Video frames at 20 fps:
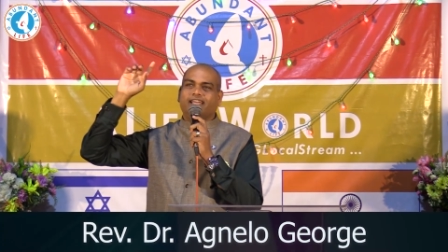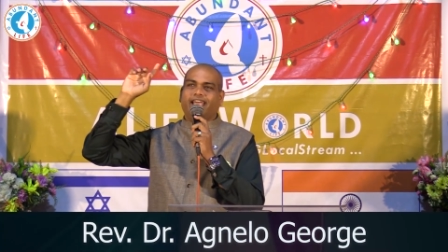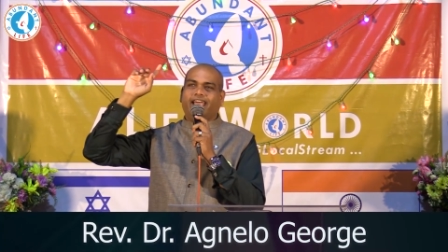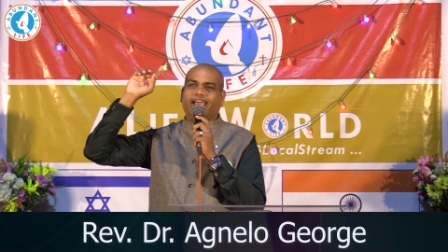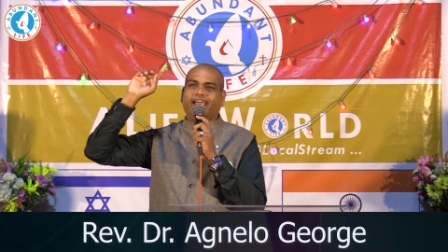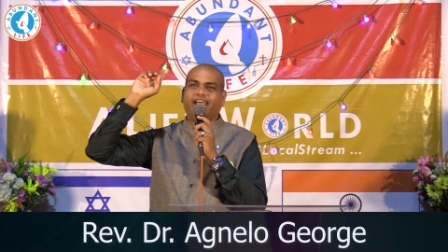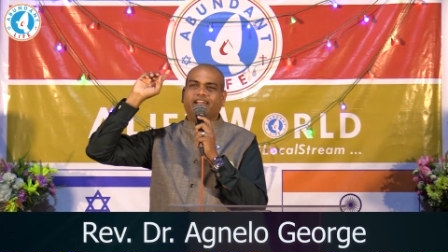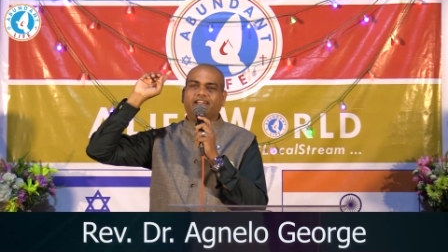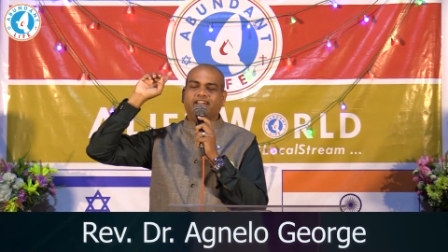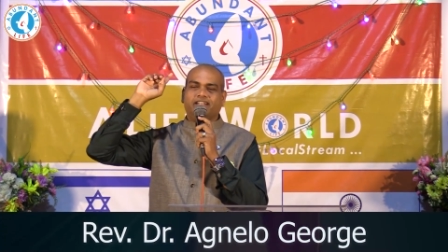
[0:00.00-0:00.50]

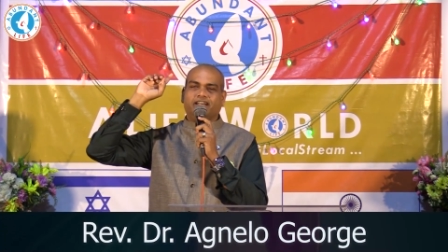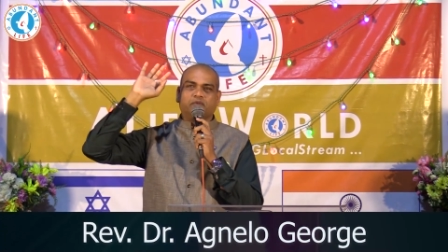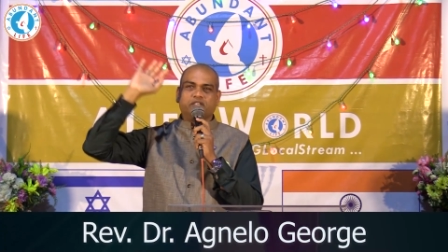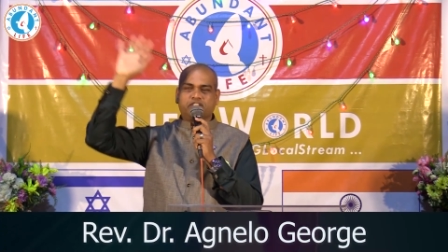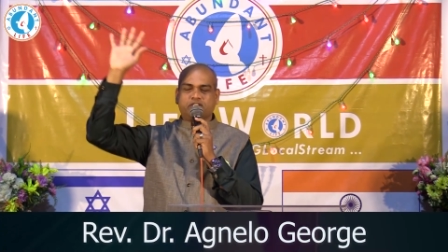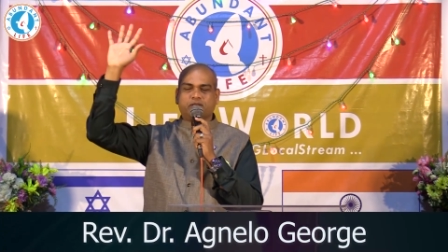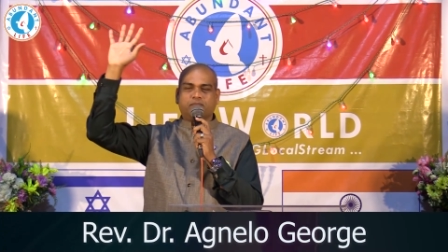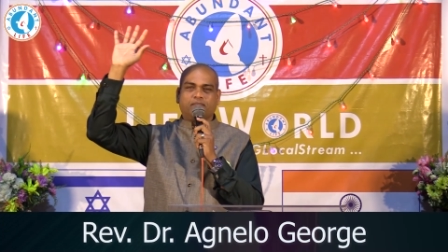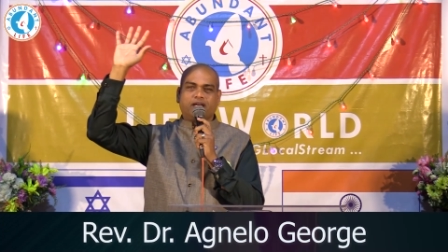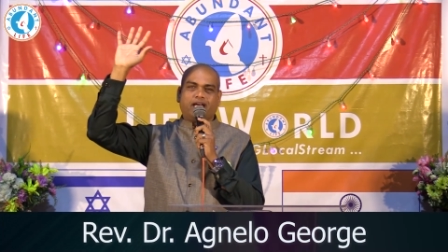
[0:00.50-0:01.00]
and
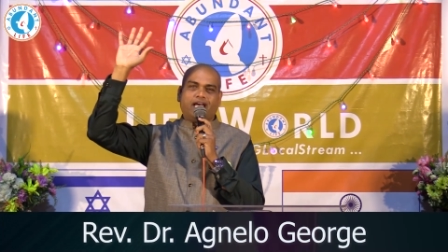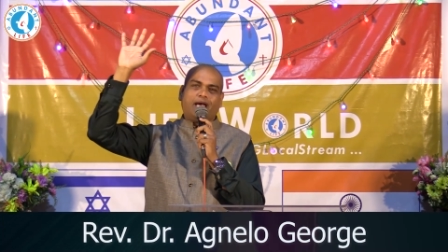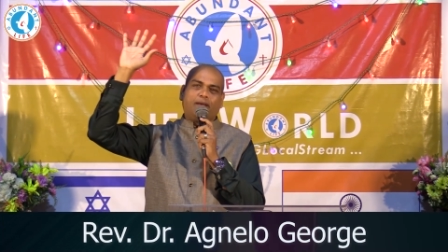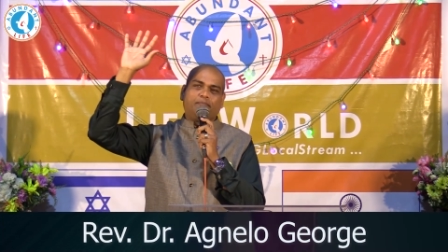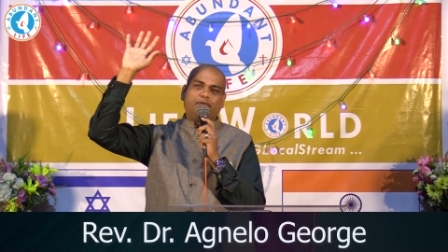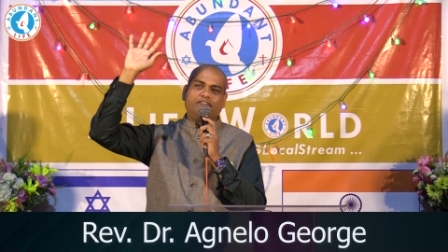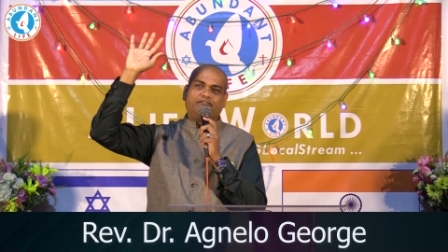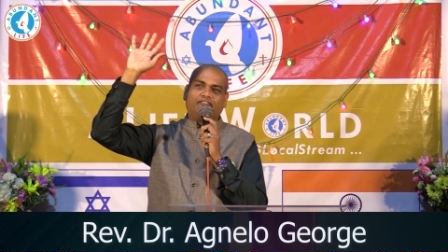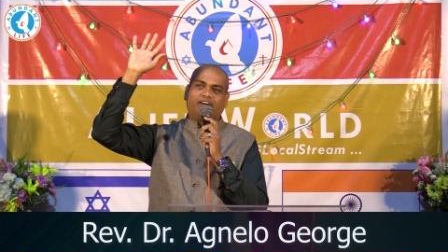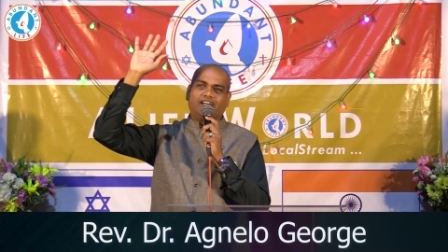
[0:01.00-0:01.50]
wish him a
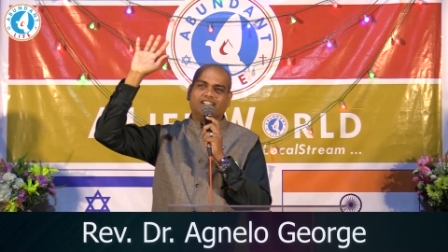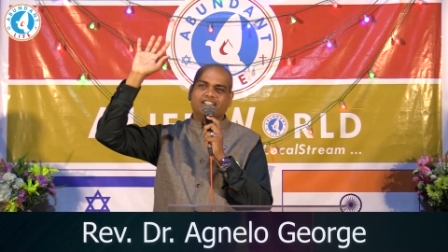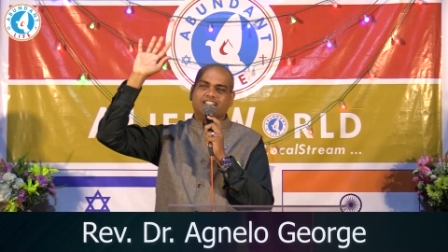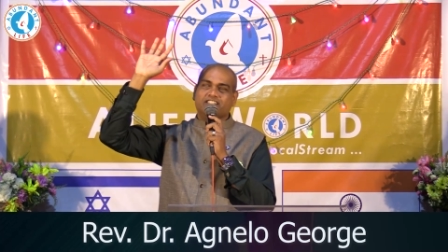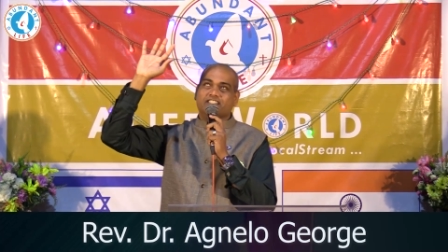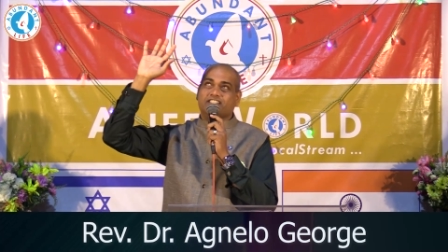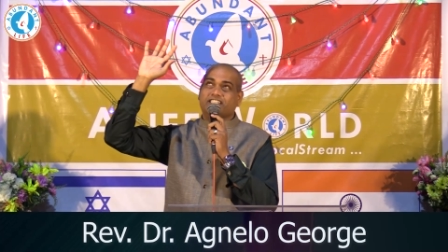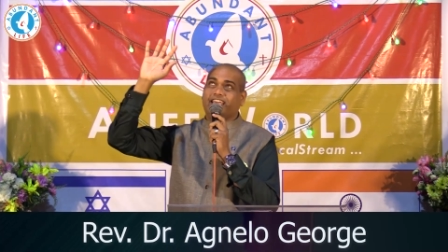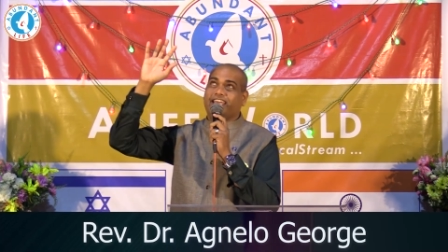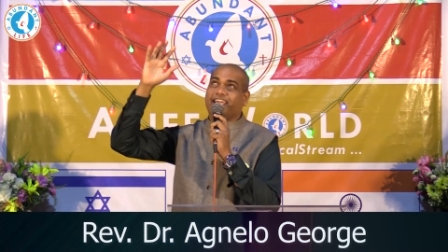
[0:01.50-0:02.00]
happy
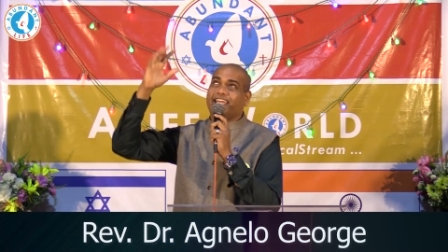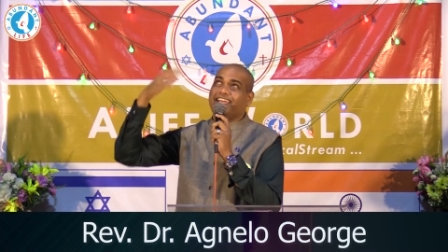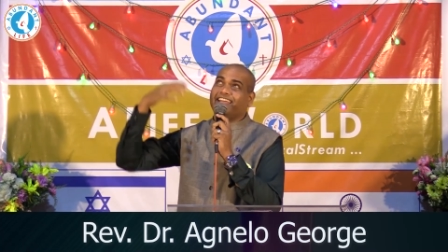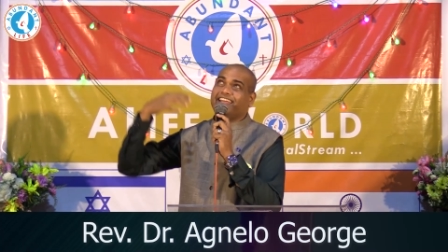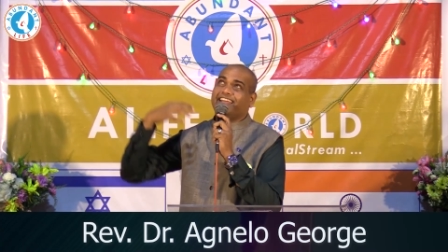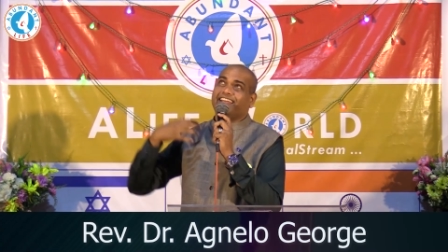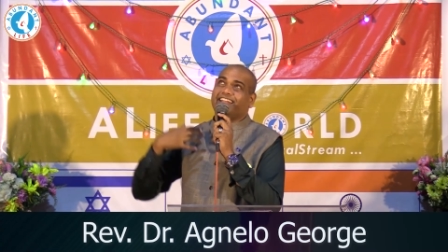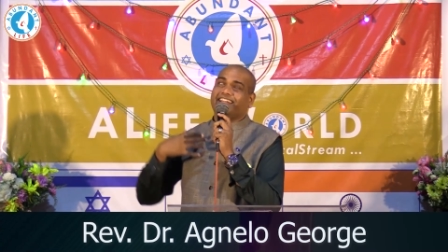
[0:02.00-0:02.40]
Father's Day.